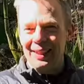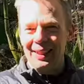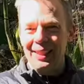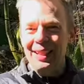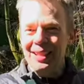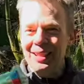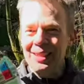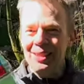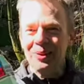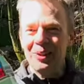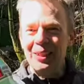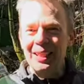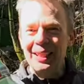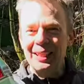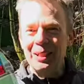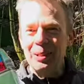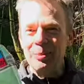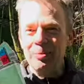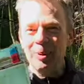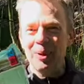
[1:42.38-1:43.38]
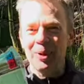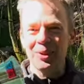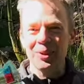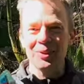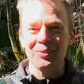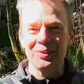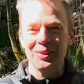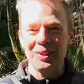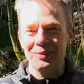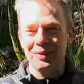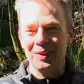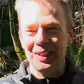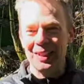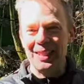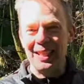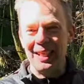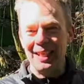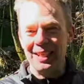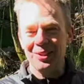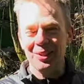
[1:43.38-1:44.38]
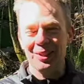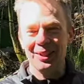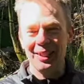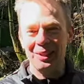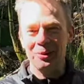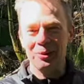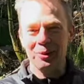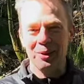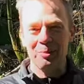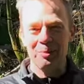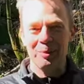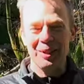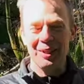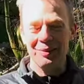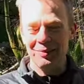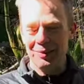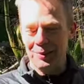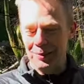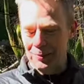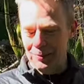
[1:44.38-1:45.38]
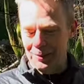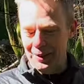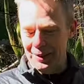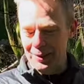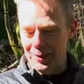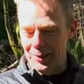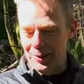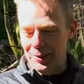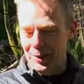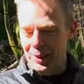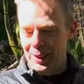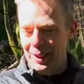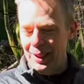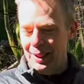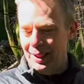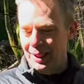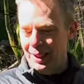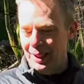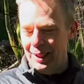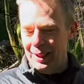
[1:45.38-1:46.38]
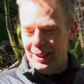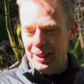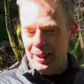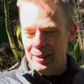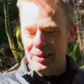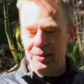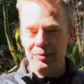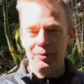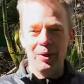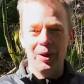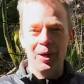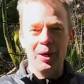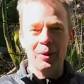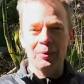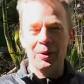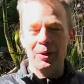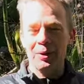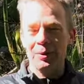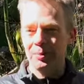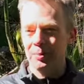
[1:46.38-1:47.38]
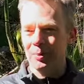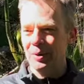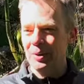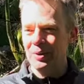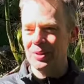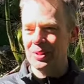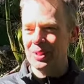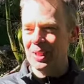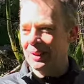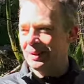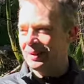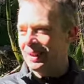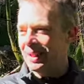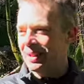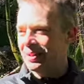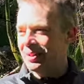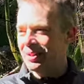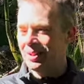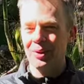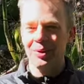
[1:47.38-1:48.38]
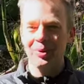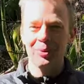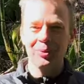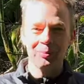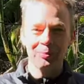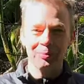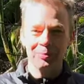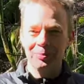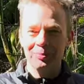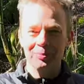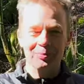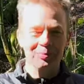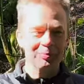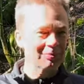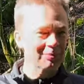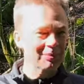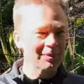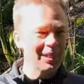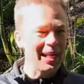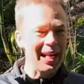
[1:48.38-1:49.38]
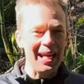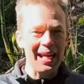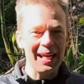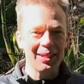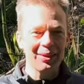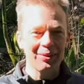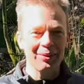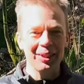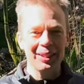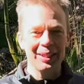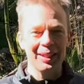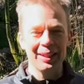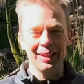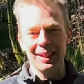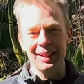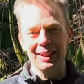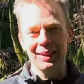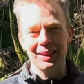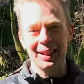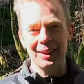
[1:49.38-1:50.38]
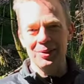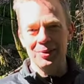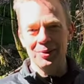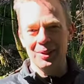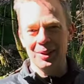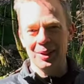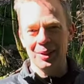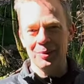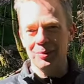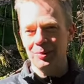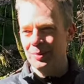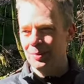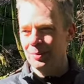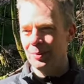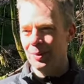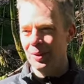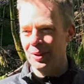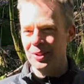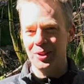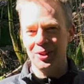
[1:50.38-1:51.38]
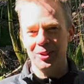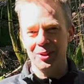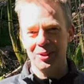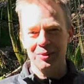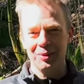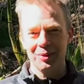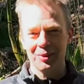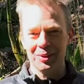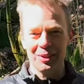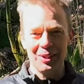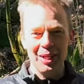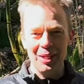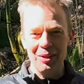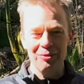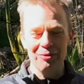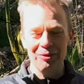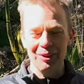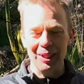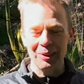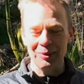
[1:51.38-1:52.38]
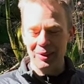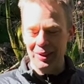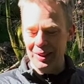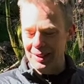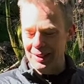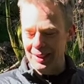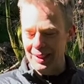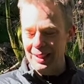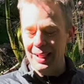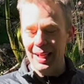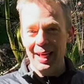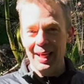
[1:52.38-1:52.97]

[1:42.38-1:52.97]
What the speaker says: It's your little part of civilization that you can bring with you. If you're out in the woods and there's no lake or anything that you can wash yourself in or anything,